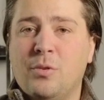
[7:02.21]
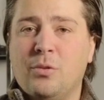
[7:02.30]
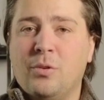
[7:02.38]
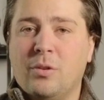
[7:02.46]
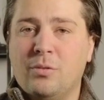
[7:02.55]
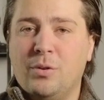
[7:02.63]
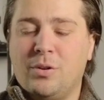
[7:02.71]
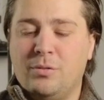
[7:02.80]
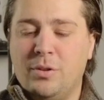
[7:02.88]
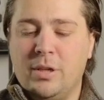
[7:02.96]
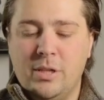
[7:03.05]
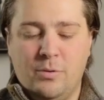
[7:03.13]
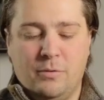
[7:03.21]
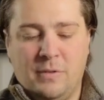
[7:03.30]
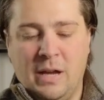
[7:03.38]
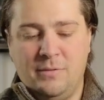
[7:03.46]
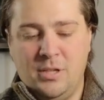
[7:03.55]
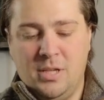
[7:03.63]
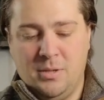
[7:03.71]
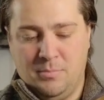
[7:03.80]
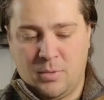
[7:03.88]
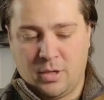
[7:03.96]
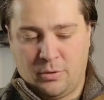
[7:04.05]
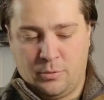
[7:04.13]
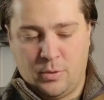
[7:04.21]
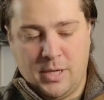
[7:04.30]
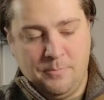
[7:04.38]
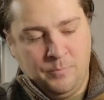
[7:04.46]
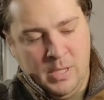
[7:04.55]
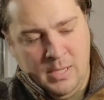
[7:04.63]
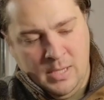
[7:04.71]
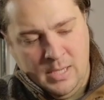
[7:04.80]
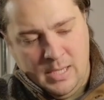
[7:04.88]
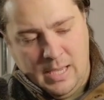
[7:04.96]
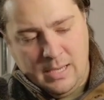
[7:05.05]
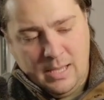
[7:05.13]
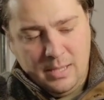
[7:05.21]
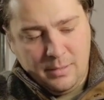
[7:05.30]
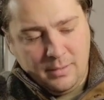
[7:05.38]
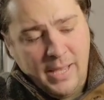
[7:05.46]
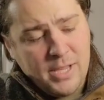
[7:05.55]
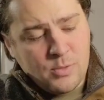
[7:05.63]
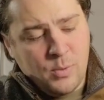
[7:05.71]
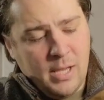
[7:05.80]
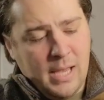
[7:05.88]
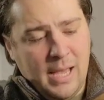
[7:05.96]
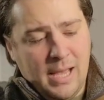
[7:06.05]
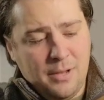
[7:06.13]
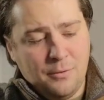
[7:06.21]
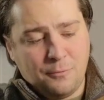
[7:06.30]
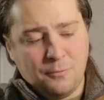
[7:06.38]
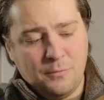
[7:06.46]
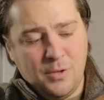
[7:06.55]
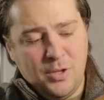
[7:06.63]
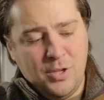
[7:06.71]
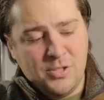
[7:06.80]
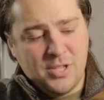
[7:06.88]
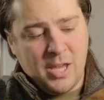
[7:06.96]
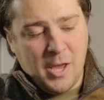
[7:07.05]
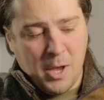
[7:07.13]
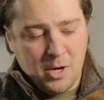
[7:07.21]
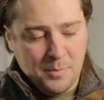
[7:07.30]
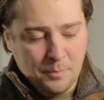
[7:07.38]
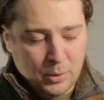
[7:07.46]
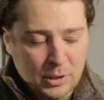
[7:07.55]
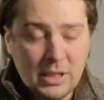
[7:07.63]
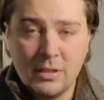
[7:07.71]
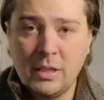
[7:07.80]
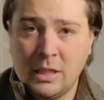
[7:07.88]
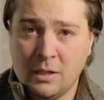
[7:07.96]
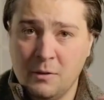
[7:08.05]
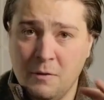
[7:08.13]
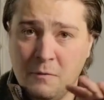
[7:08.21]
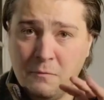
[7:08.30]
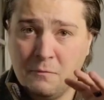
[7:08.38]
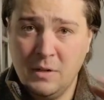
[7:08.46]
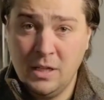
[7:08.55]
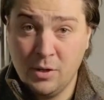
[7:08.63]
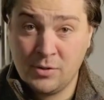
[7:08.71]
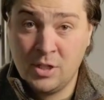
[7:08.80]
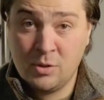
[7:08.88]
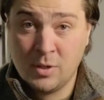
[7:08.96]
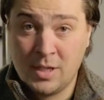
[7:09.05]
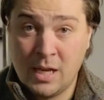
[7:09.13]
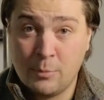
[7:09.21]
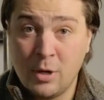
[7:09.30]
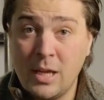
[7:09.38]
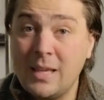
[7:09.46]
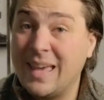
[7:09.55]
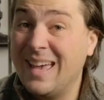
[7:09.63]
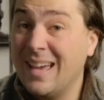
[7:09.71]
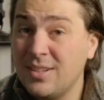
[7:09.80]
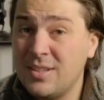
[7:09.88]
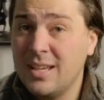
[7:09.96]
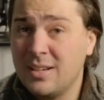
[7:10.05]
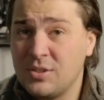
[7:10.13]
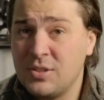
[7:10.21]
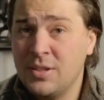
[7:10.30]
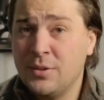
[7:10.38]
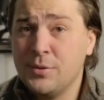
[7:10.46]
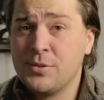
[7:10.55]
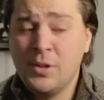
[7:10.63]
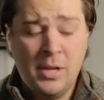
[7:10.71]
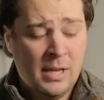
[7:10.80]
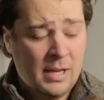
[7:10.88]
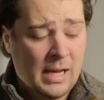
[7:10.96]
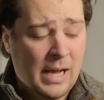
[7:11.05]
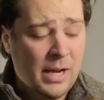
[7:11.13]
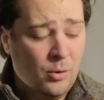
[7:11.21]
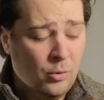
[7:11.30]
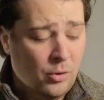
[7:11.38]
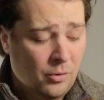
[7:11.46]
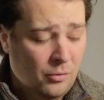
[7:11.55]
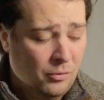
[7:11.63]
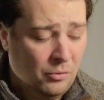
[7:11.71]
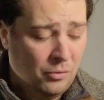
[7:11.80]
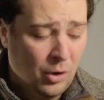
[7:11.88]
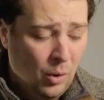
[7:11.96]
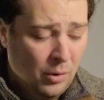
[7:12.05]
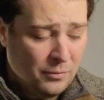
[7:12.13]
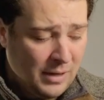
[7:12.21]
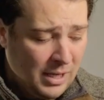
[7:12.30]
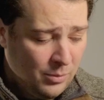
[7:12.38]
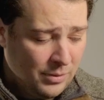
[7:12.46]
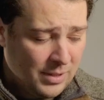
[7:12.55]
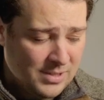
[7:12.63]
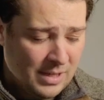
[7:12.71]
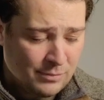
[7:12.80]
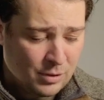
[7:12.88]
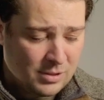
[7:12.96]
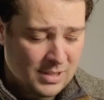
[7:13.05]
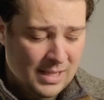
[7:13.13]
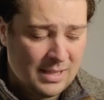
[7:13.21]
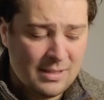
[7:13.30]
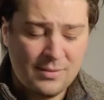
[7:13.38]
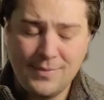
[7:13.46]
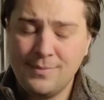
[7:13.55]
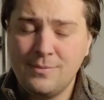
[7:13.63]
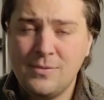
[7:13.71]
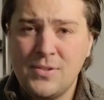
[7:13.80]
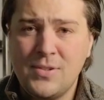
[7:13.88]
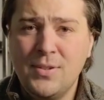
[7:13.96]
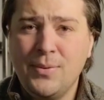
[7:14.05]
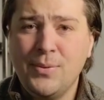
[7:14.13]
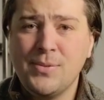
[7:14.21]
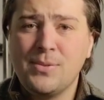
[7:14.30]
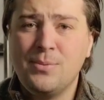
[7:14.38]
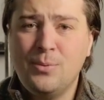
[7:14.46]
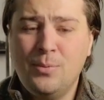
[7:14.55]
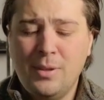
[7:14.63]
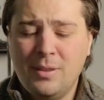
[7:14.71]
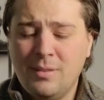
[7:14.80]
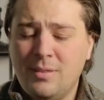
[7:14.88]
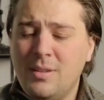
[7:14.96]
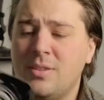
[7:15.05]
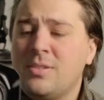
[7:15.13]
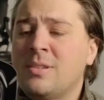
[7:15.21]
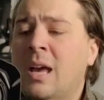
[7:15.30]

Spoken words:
look into a 5D Mark III. And the last one I have is a completely video-centric camera. It can take stills. I don't know of anyone that's ever taken stills with this,